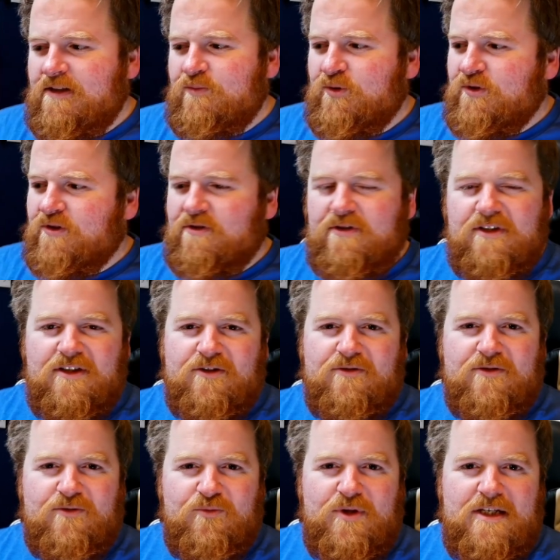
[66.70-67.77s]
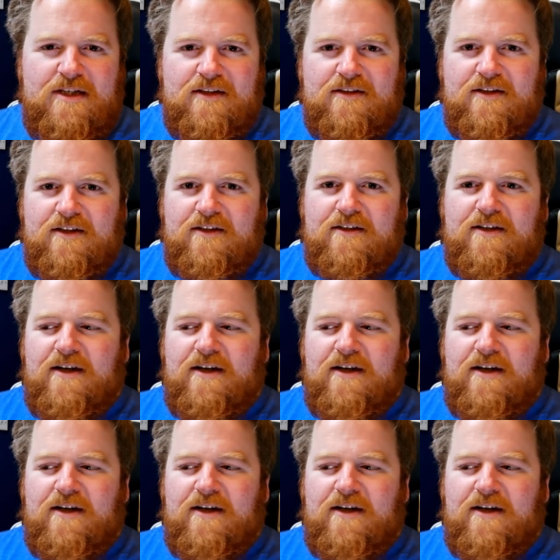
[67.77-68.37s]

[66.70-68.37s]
It's about thirty hours a week, I think,